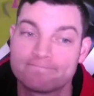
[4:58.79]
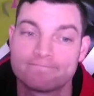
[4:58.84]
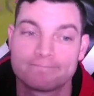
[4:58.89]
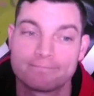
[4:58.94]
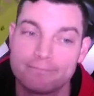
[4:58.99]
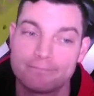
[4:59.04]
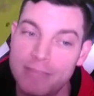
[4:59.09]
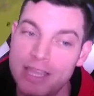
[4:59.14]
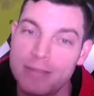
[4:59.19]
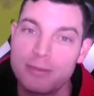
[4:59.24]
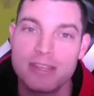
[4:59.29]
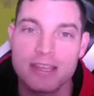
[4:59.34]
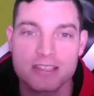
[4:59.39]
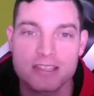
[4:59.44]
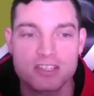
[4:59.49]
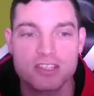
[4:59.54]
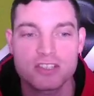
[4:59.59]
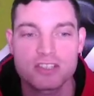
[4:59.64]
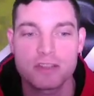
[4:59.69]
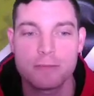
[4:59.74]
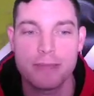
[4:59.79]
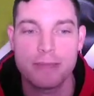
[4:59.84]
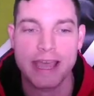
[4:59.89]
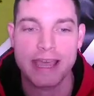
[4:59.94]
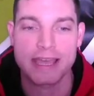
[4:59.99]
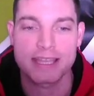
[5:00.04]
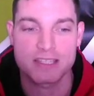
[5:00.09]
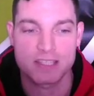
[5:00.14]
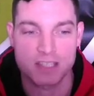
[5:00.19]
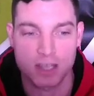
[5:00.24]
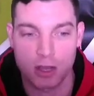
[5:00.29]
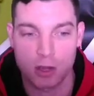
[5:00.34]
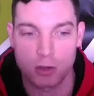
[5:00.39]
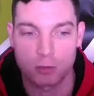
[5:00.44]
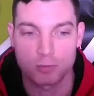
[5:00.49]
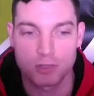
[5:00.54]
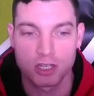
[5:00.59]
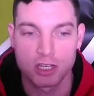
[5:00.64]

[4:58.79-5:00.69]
Maybe that's just a bad zone.